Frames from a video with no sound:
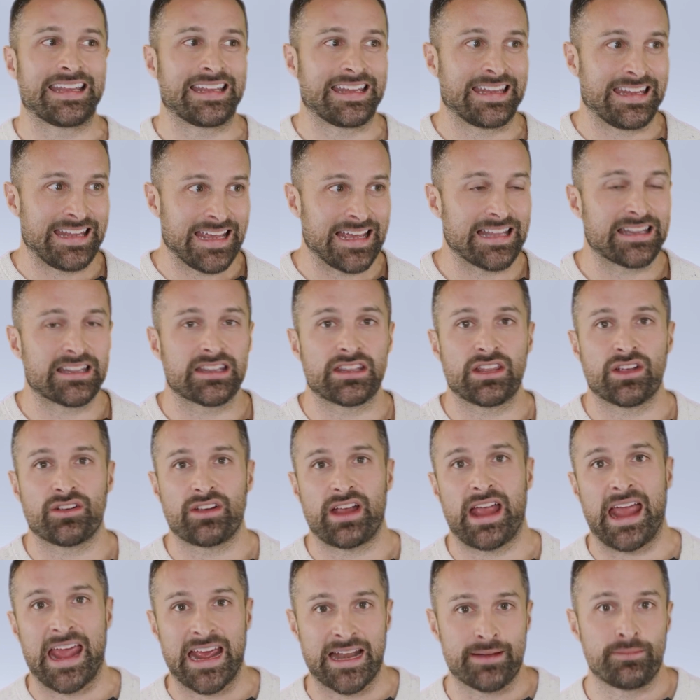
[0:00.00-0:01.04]
get
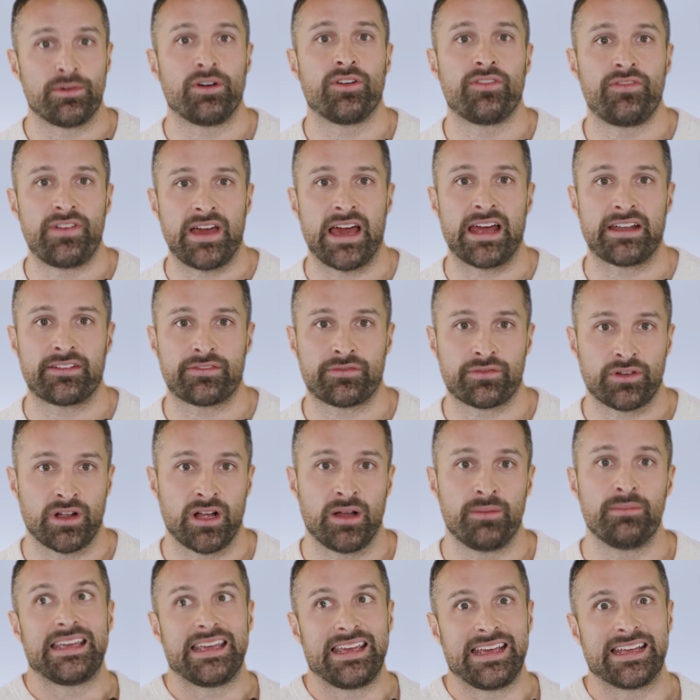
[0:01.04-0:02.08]
their animal fat
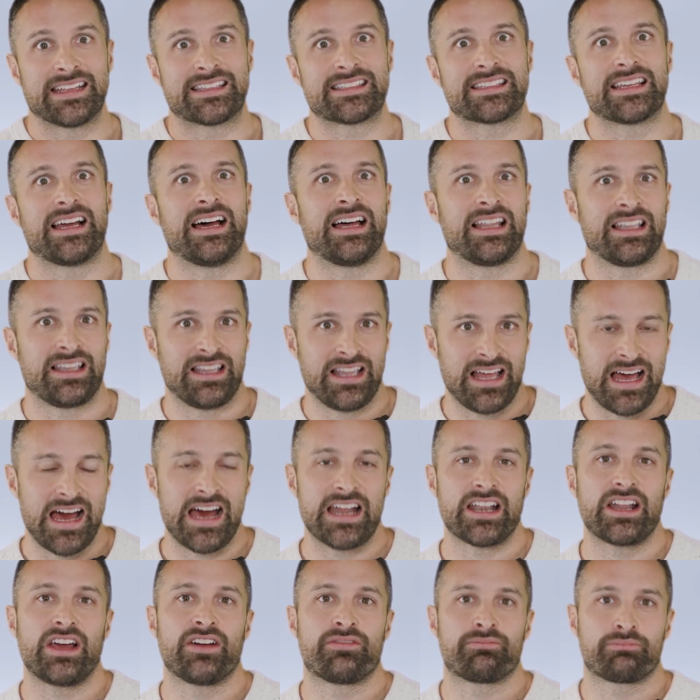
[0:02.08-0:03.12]
from. It's a
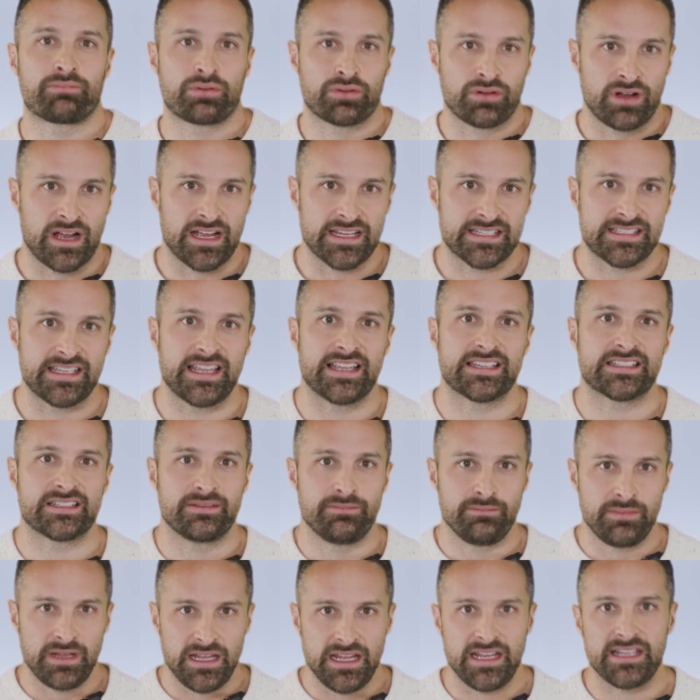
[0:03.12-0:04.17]
lot of processed
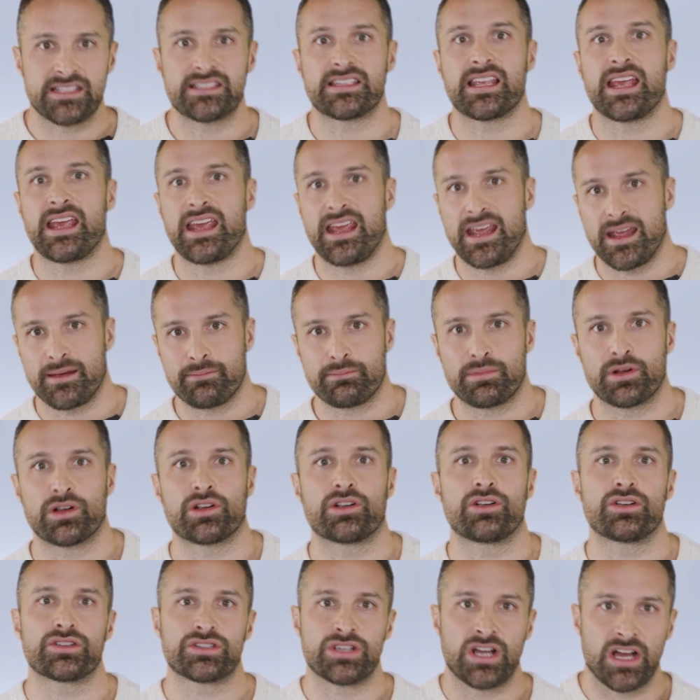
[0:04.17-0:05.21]
meats,
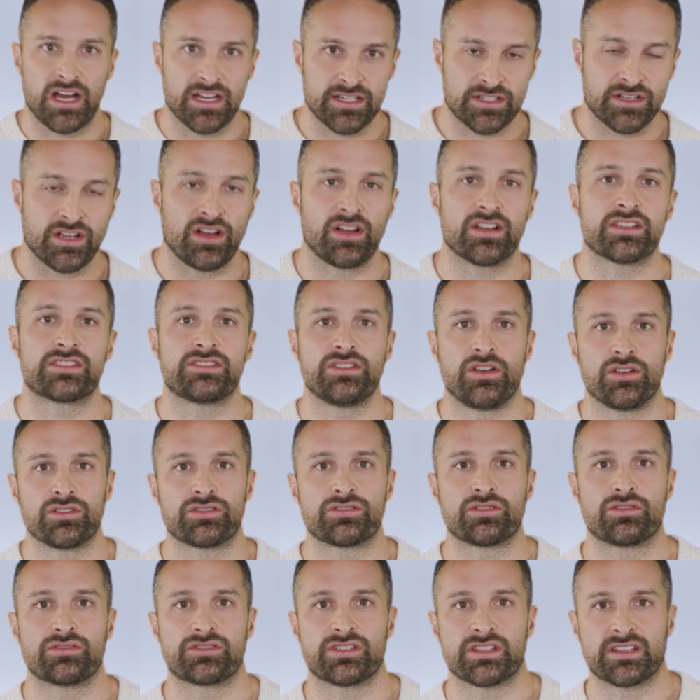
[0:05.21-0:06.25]
hamburgers, hot dogs, those
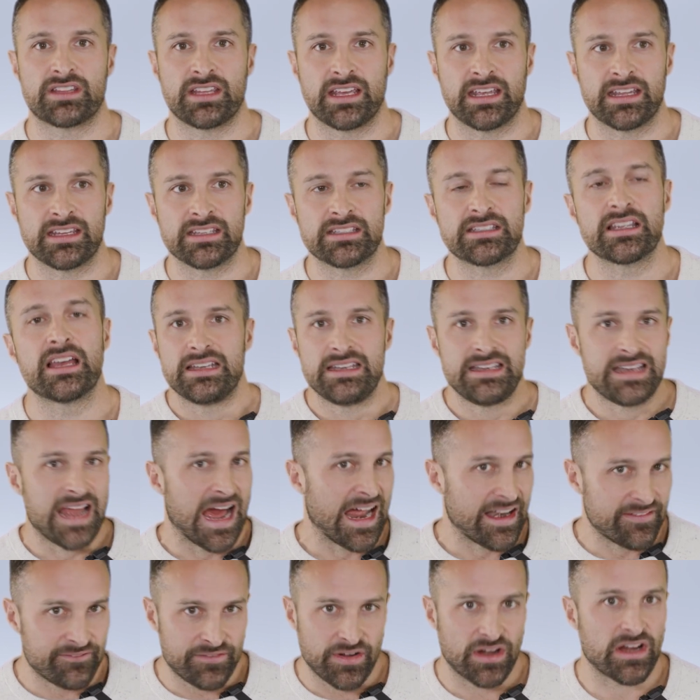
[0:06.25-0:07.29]
sorts of things,
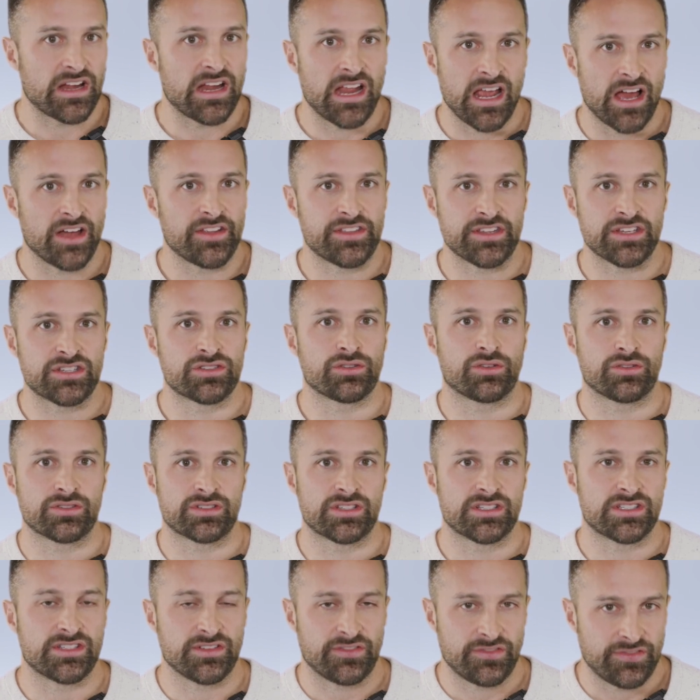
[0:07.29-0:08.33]
not very healthy
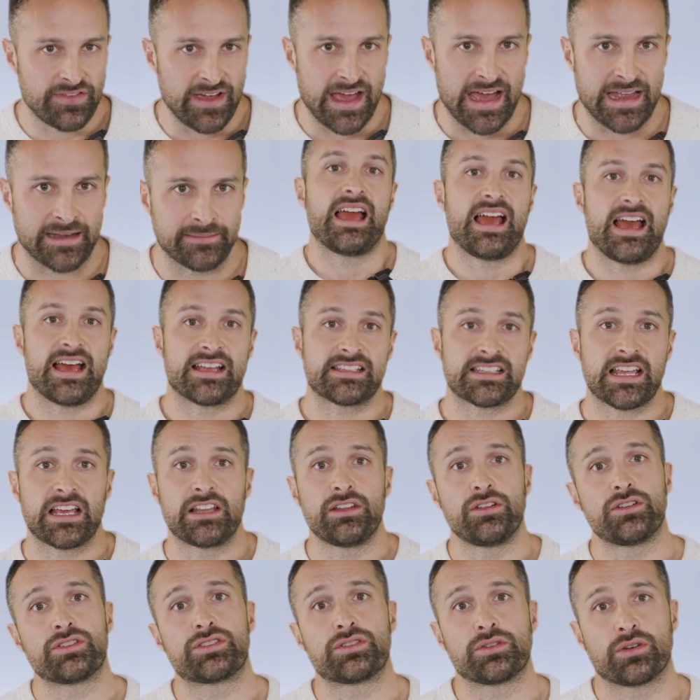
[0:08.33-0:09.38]
sources of fat. As I
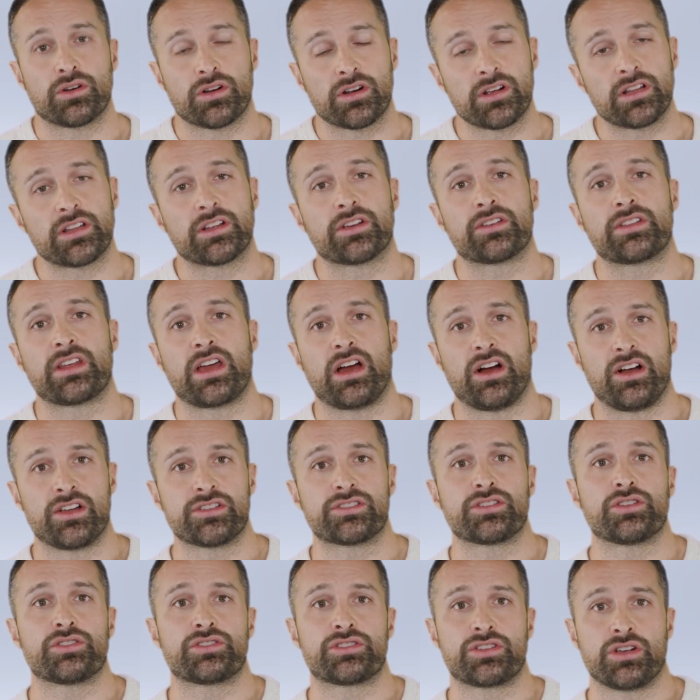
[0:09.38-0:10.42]
alluded to earlier, they
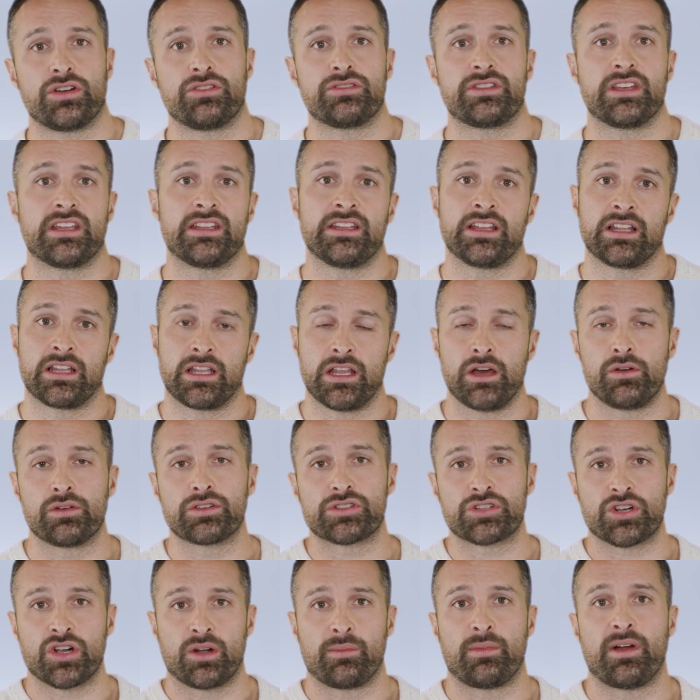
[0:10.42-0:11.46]
also showed that in the
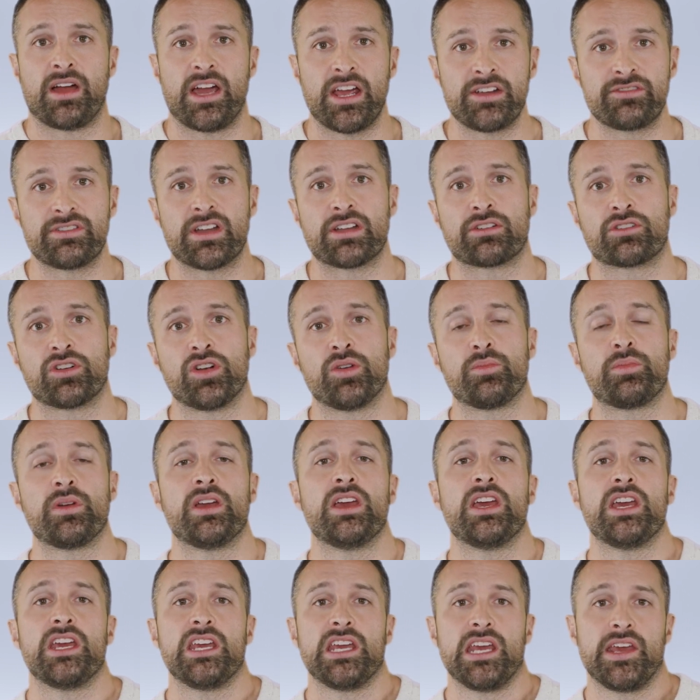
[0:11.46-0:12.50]
lowest carbohydrate group,
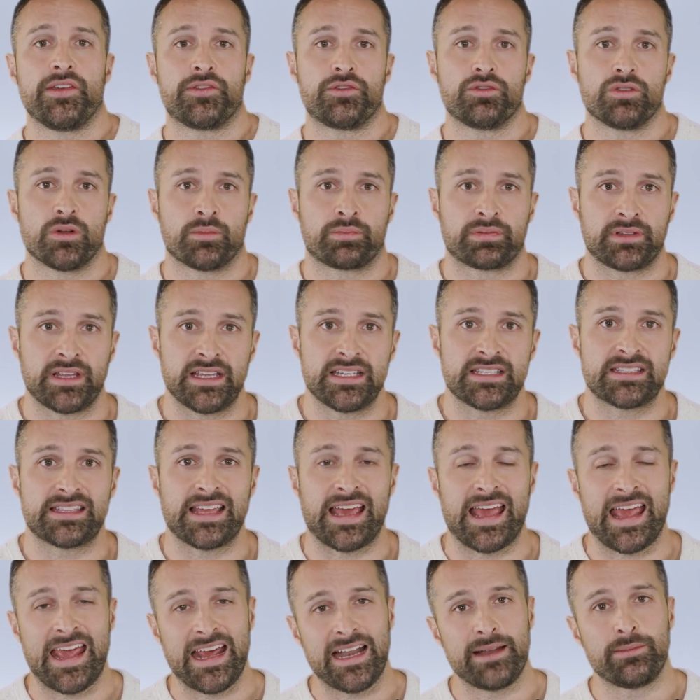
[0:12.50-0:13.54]
if you replace
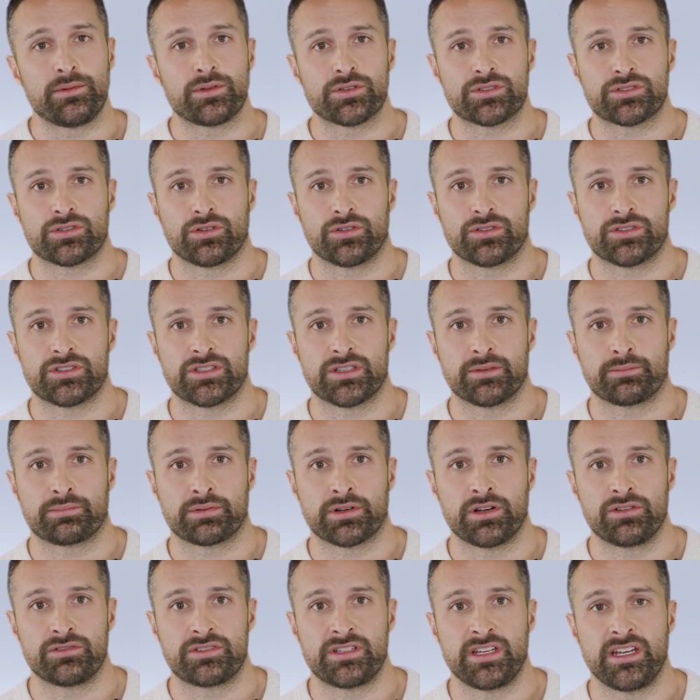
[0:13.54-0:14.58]
the animal sources of
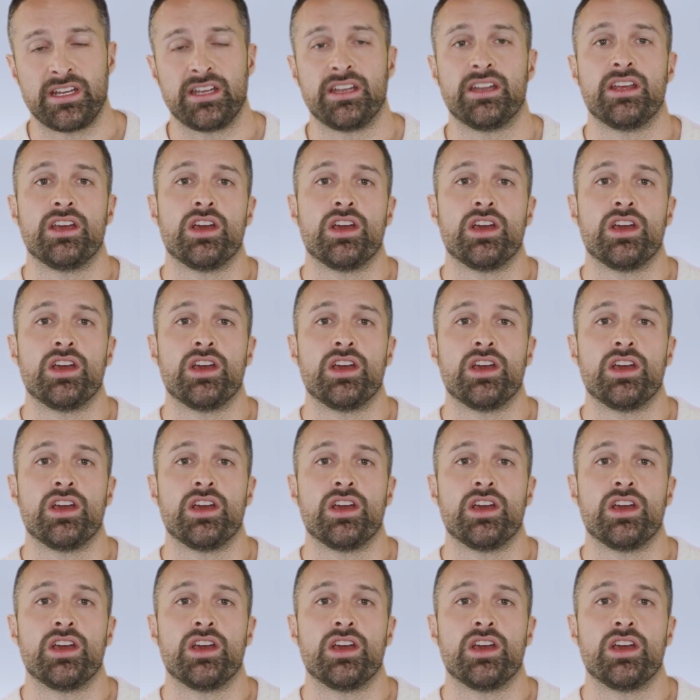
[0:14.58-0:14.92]
protein